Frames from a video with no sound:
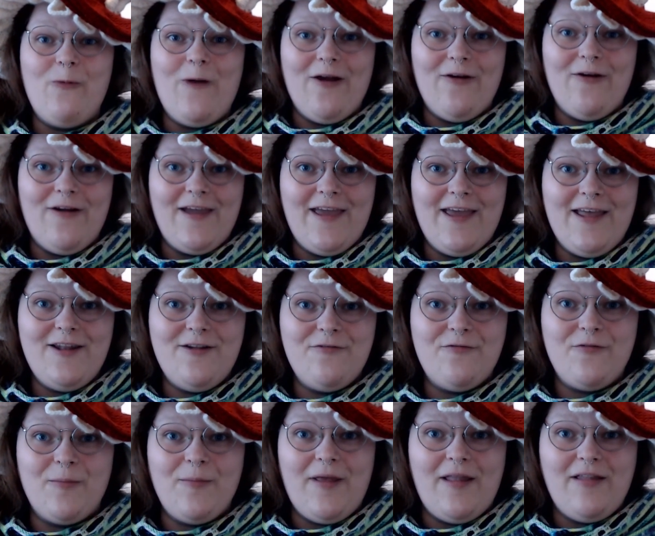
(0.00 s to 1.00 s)
it from
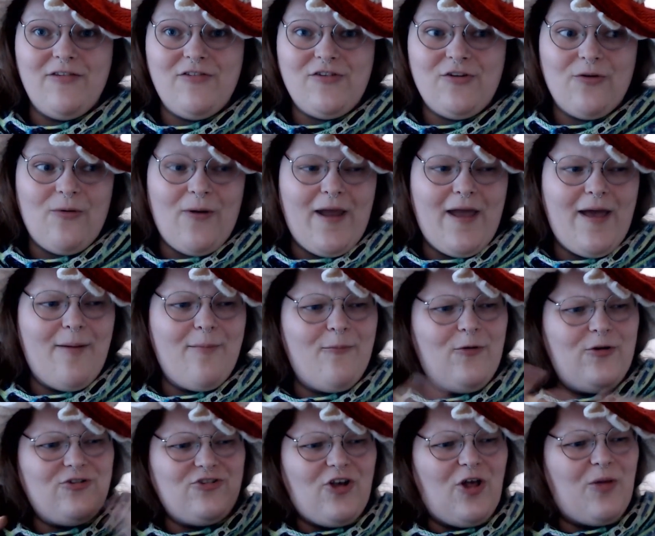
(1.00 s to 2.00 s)
Instagram, which I'll
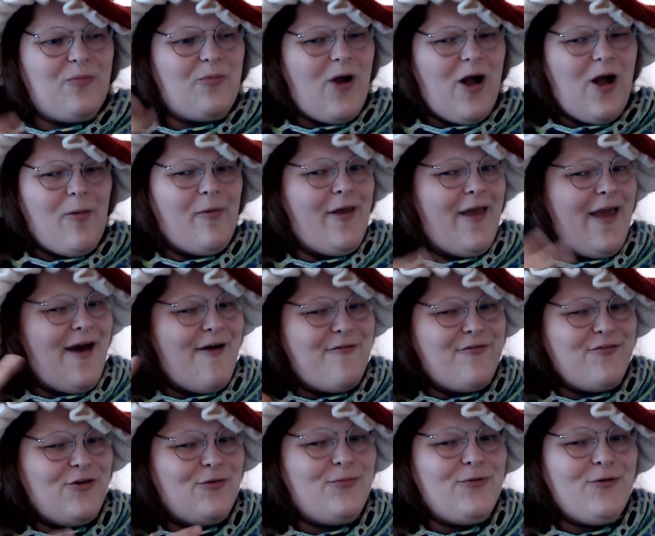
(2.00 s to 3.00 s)
probably have to
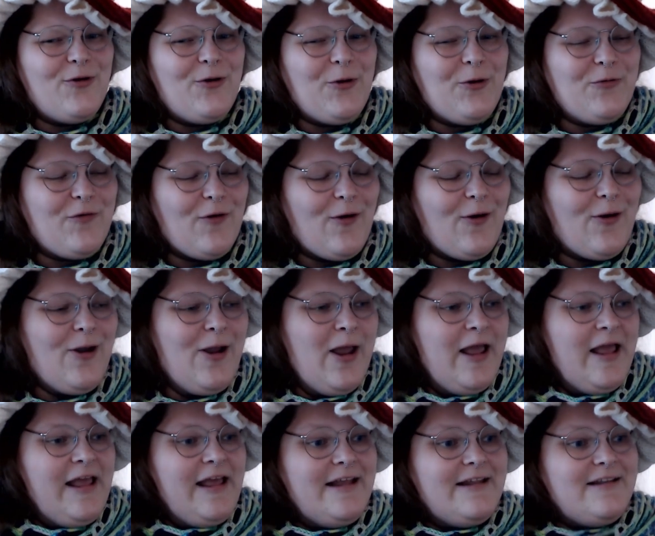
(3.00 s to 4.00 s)
put over
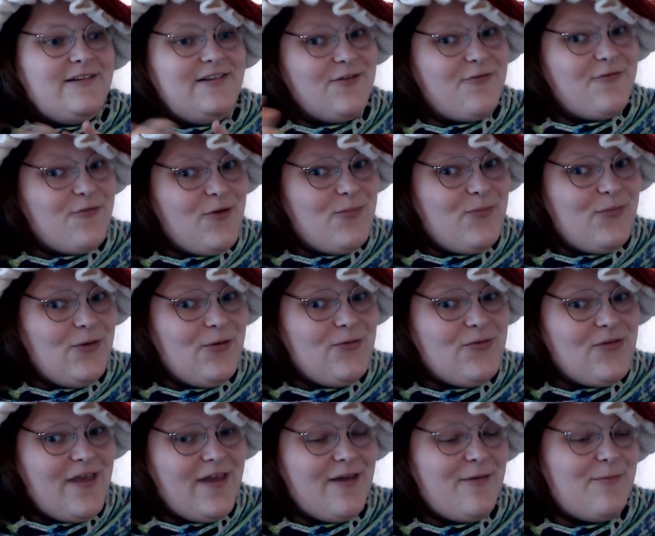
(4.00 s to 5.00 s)
different music
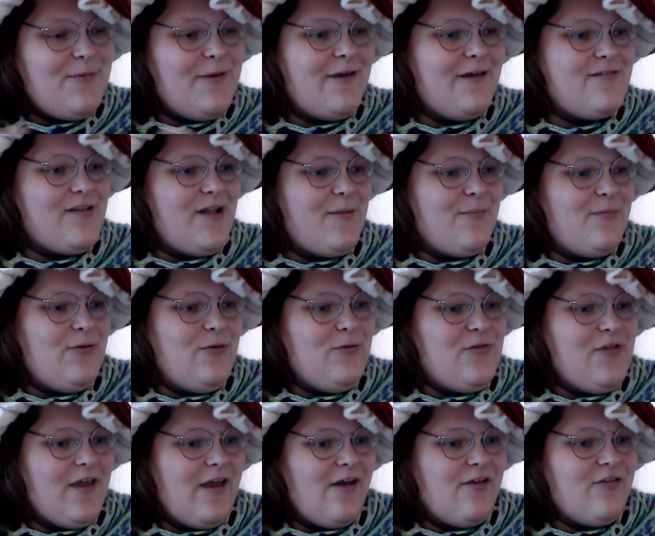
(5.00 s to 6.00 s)
because I'm using a
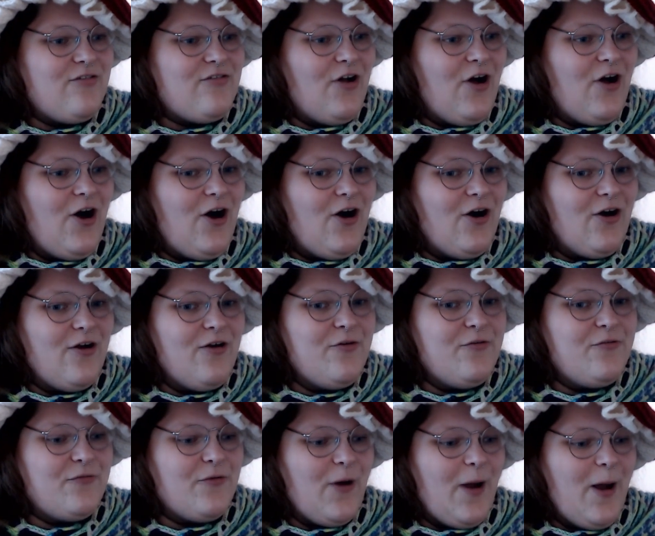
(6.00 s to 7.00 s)
song
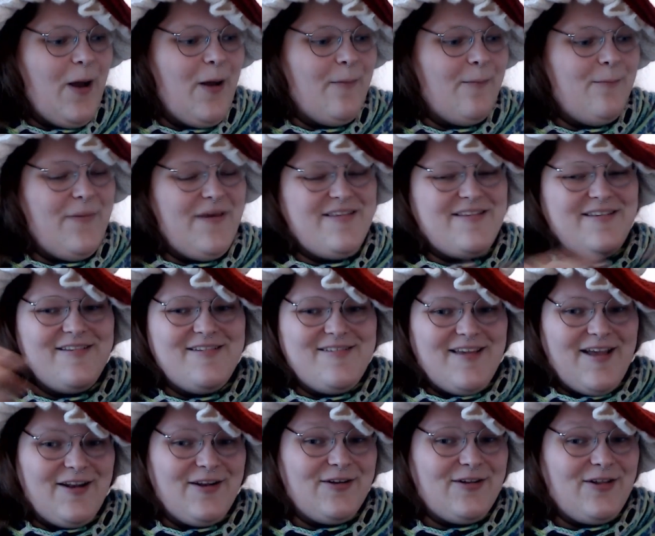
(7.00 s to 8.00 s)
from Mrs. Santa
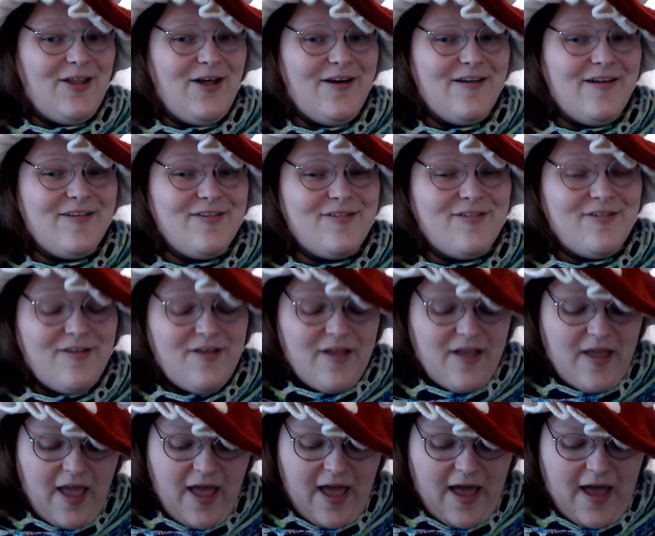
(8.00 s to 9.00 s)
Claus,
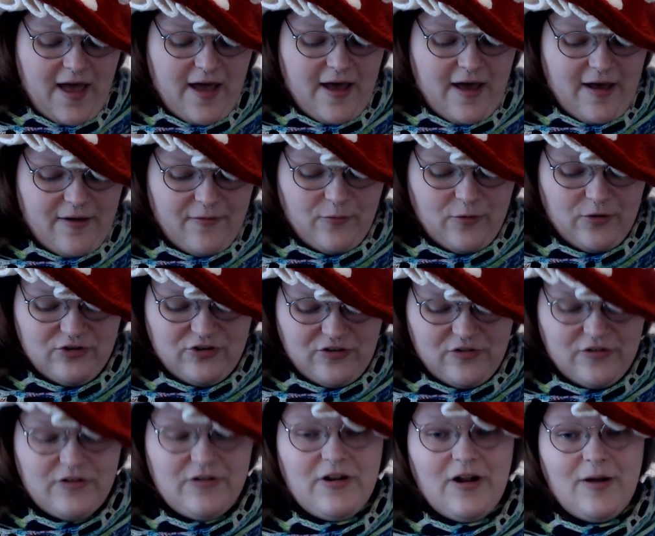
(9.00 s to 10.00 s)
which is done
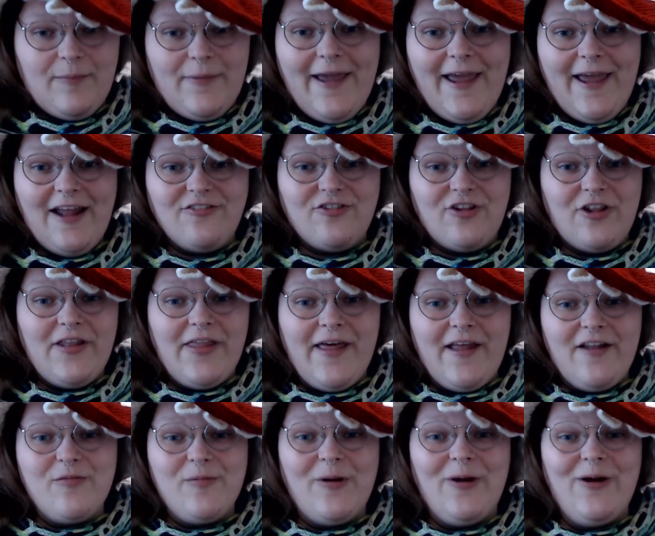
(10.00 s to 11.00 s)
by Angela
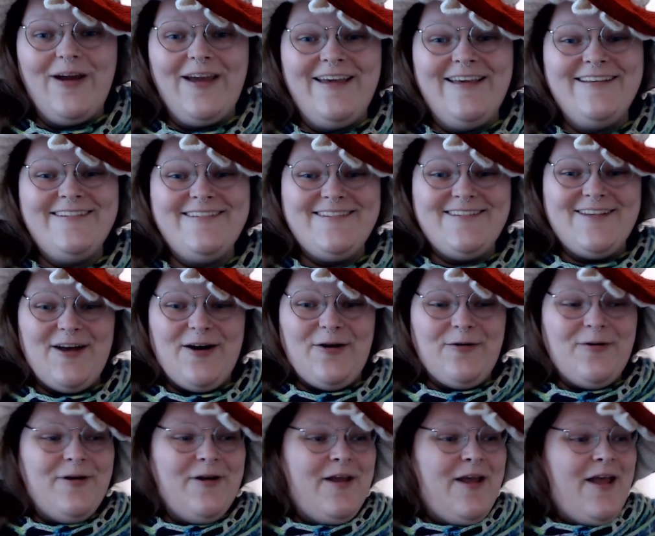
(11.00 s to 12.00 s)
Lansbury. So
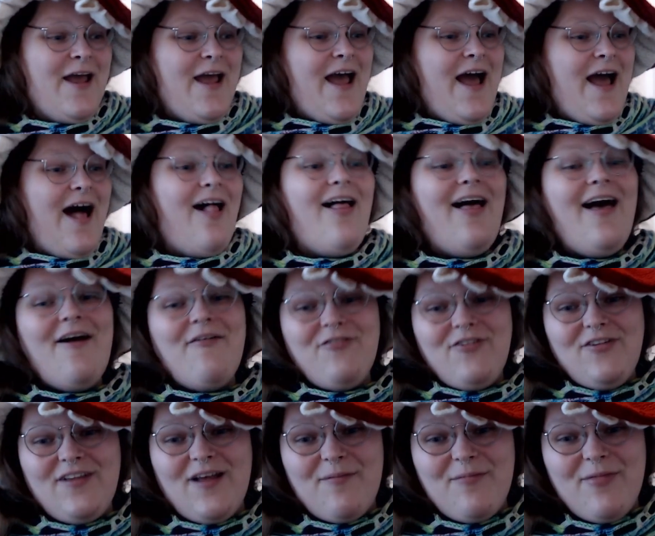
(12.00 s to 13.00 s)
I'll have to dub
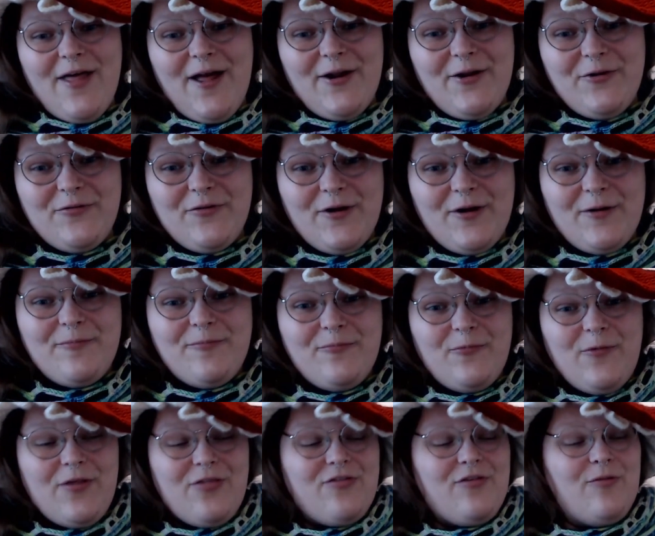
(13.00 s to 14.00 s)
that over with
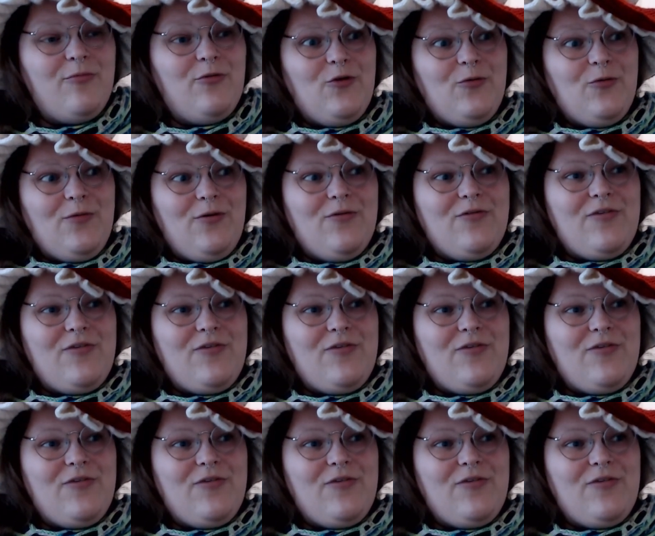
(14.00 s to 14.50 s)
some new music.